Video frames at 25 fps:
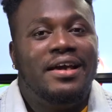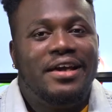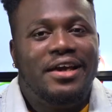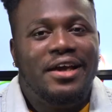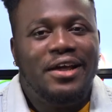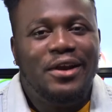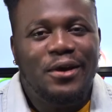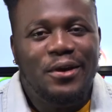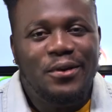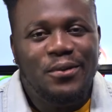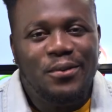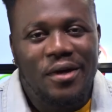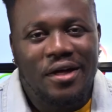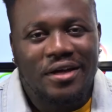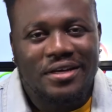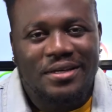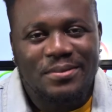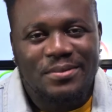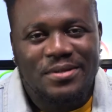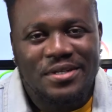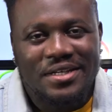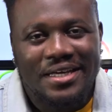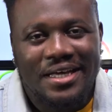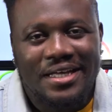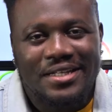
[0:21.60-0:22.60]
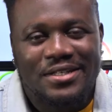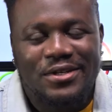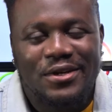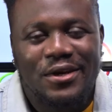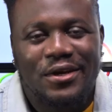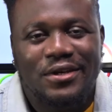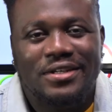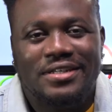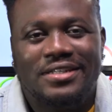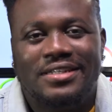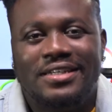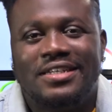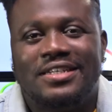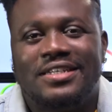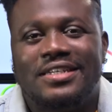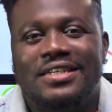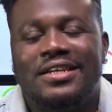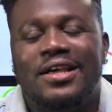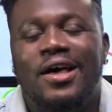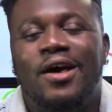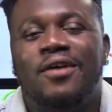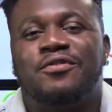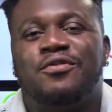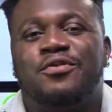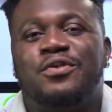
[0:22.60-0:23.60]
Hello and welcome to yet another
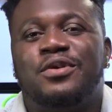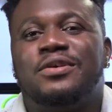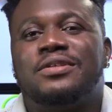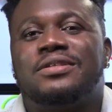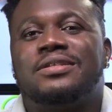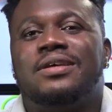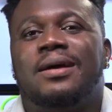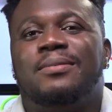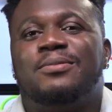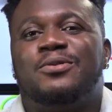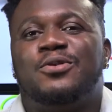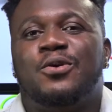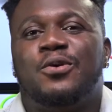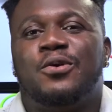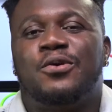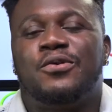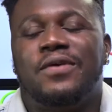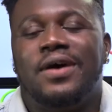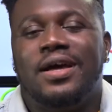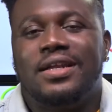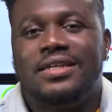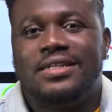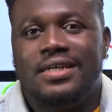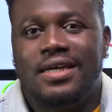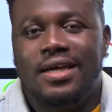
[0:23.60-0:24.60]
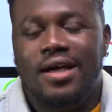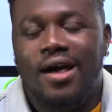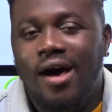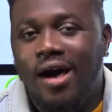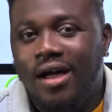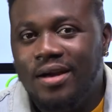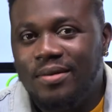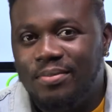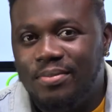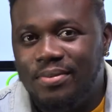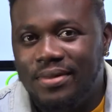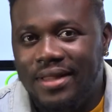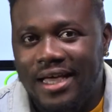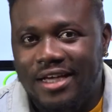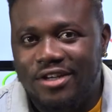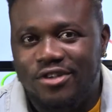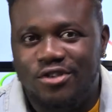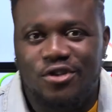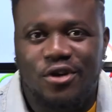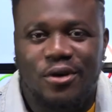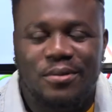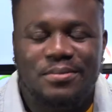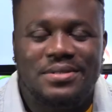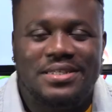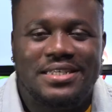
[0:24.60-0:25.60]
edition of Real Time Talk right here on Black
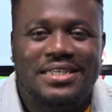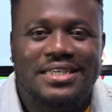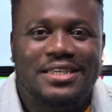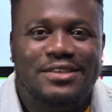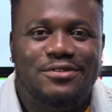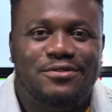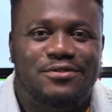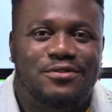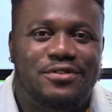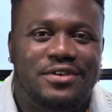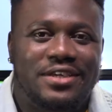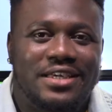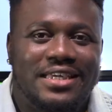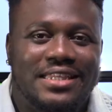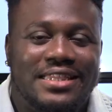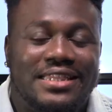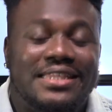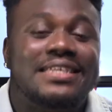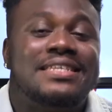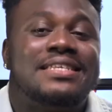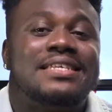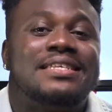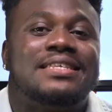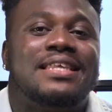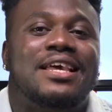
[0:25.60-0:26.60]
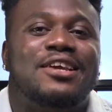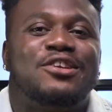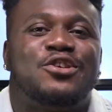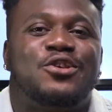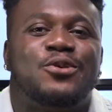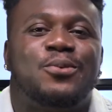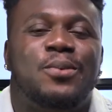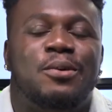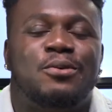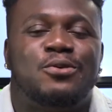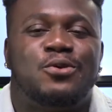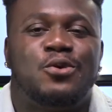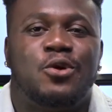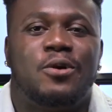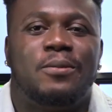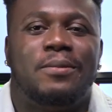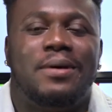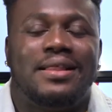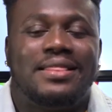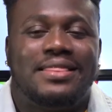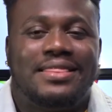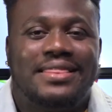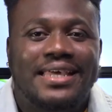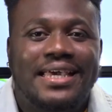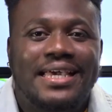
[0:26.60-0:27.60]
Drum TV. This is that show where we talk
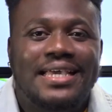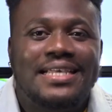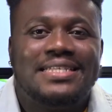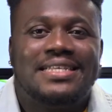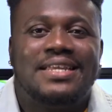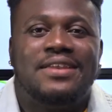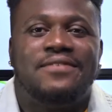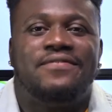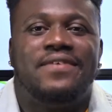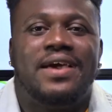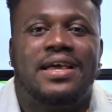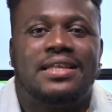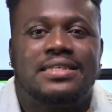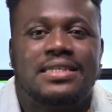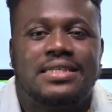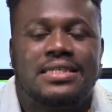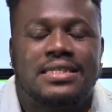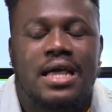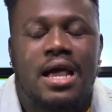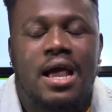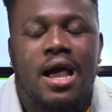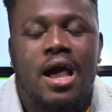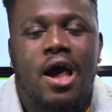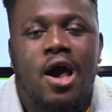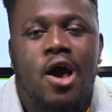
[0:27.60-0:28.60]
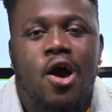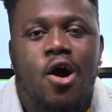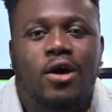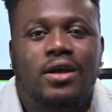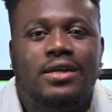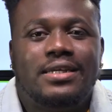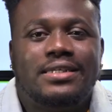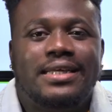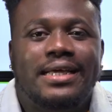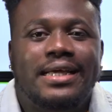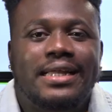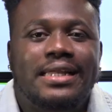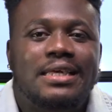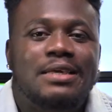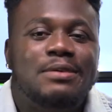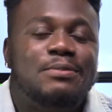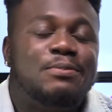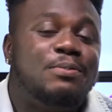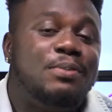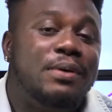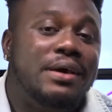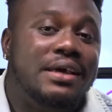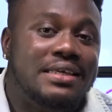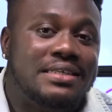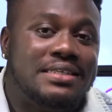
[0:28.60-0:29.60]
about things that affect us on a daily
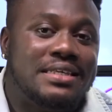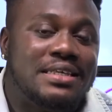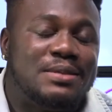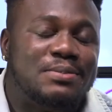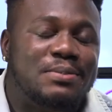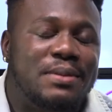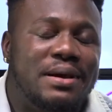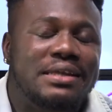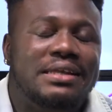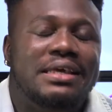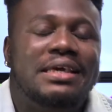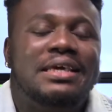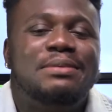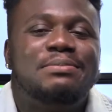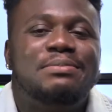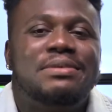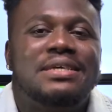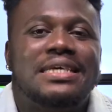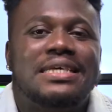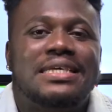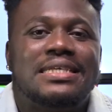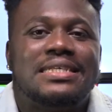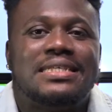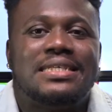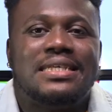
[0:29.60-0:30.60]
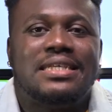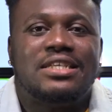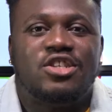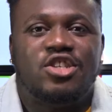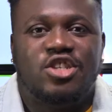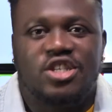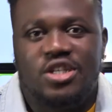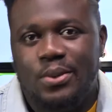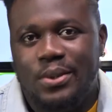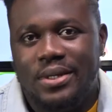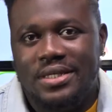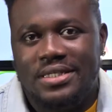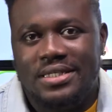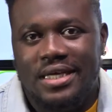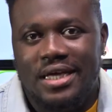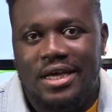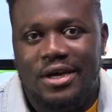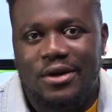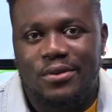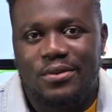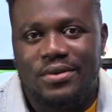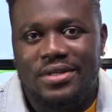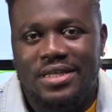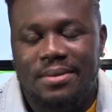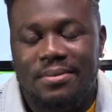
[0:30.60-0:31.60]
basis. My name is
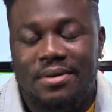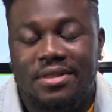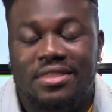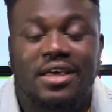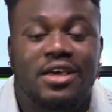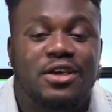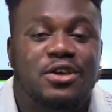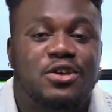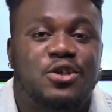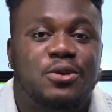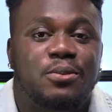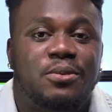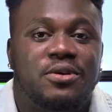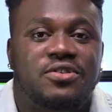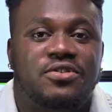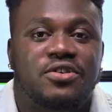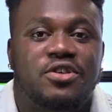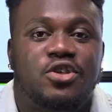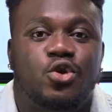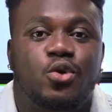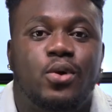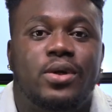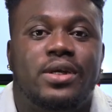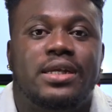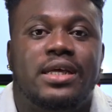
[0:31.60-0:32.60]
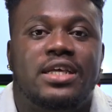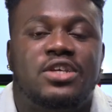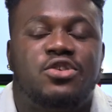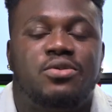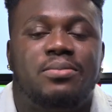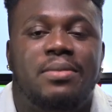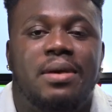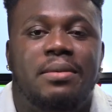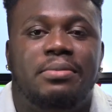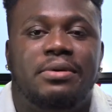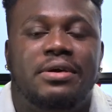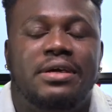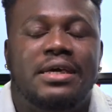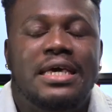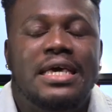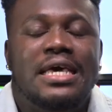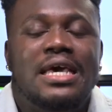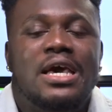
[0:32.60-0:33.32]
Chiwete Onyema. Thank you so much for joining us. Remember,